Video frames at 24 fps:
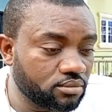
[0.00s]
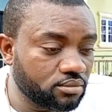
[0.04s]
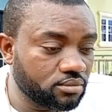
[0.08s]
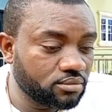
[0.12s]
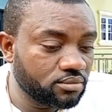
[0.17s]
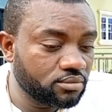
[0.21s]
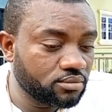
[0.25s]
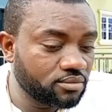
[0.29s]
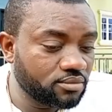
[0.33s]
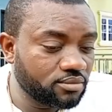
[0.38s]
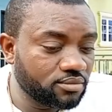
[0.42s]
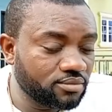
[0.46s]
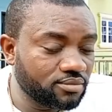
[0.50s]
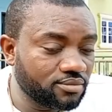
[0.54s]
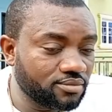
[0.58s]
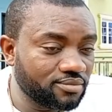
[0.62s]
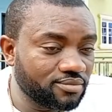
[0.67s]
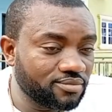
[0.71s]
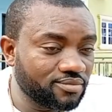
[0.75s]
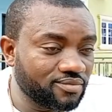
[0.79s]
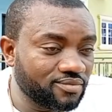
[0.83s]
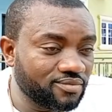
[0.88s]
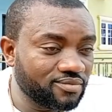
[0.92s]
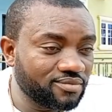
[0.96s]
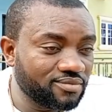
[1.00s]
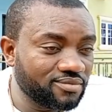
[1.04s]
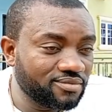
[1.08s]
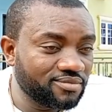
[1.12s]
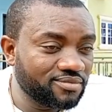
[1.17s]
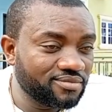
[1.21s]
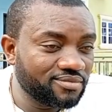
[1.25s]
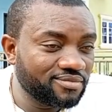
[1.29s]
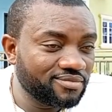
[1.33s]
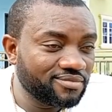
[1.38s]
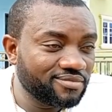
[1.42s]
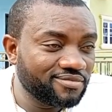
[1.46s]
Make I leave you, make you hear
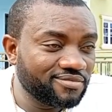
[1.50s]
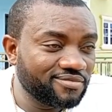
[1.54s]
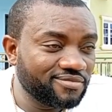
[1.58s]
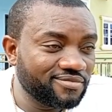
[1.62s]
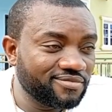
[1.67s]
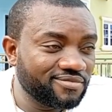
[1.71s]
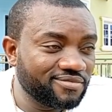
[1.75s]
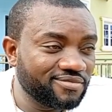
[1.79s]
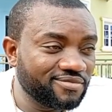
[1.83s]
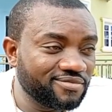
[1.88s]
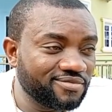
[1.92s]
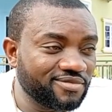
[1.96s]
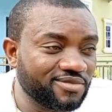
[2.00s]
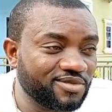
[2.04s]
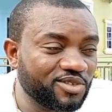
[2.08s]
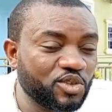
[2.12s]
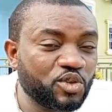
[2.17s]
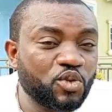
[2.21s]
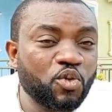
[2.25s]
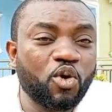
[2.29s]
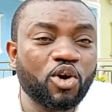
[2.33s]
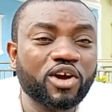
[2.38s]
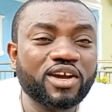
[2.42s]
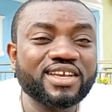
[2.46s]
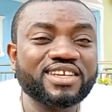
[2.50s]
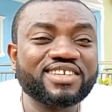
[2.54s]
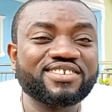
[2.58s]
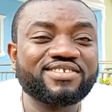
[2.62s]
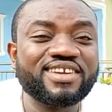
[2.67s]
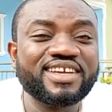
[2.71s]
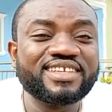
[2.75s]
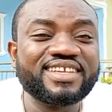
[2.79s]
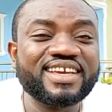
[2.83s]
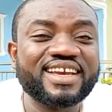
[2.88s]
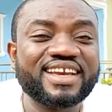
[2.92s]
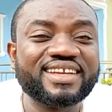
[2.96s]
from Comrade
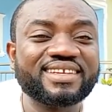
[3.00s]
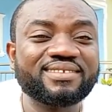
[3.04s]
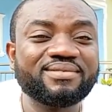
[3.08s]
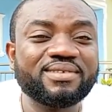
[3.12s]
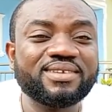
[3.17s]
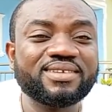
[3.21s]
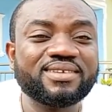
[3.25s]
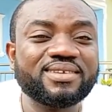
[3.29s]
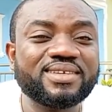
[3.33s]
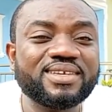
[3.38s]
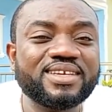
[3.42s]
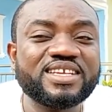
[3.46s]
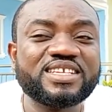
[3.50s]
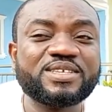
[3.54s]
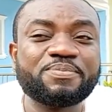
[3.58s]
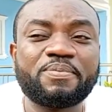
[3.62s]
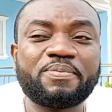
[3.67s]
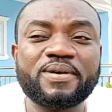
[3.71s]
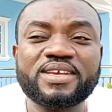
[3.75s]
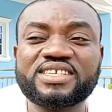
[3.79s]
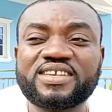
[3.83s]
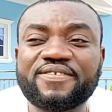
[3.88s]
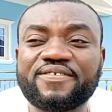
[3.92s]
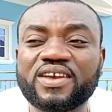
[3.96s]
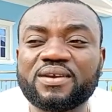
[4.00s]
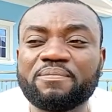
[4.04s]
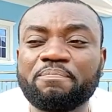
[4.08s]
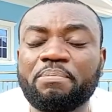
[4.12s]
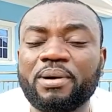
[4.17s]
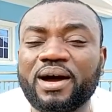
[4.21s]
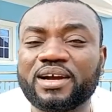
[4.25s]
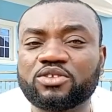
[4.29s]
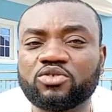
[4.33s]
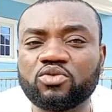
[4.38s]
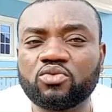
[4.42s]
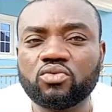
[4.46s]
Stanley Osaze Osakwino
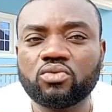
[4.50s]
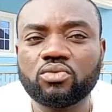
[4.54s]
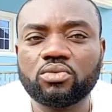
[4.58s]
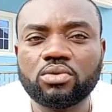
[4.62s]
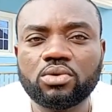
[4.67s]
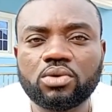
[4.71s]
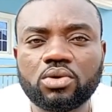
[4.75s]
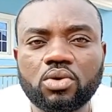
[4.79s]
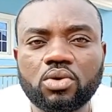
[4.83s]
Holding.